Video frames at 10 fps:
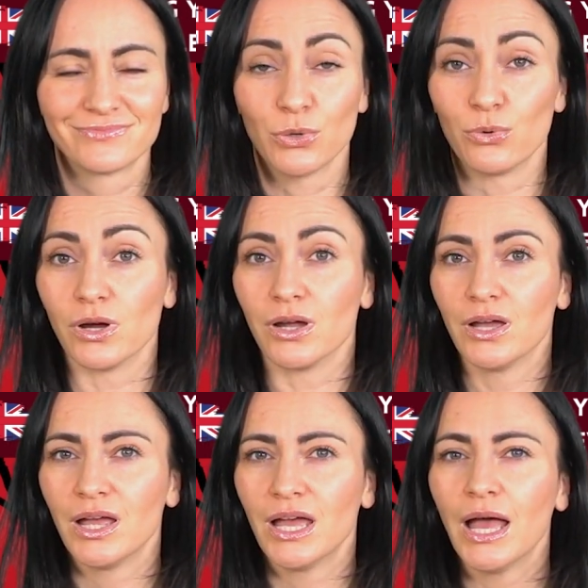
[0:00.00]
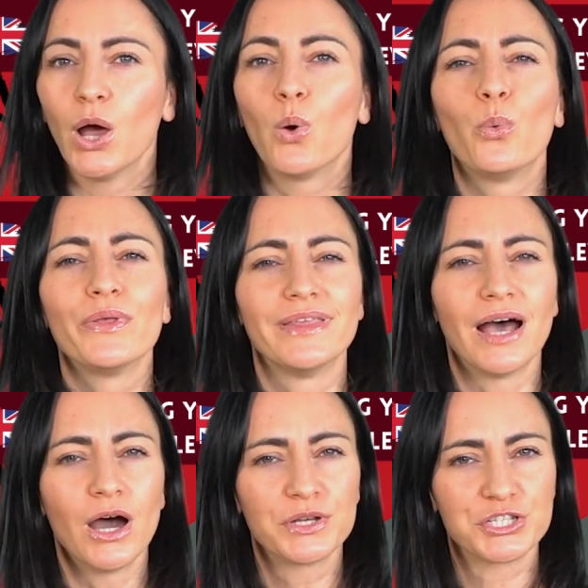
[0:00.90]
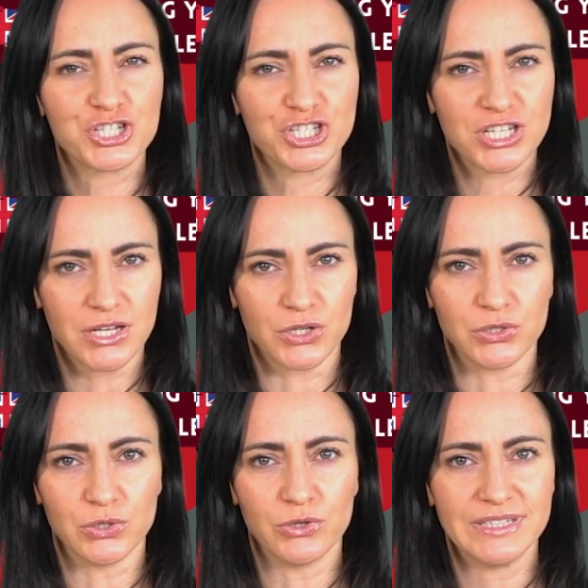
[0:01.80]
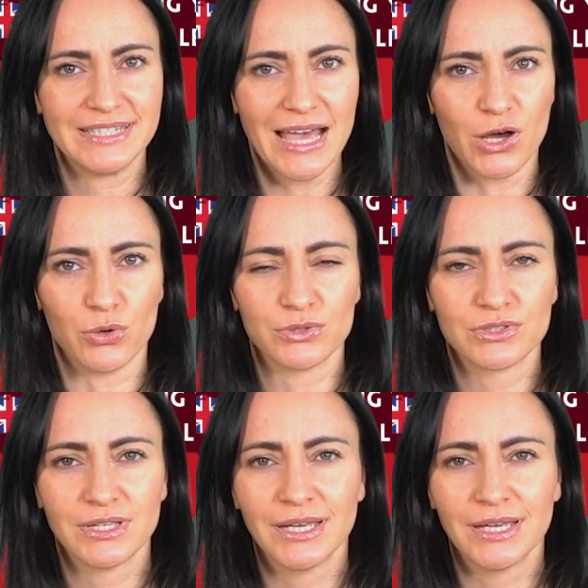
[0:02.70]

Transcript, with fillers: Or, without a shadow of a doubt,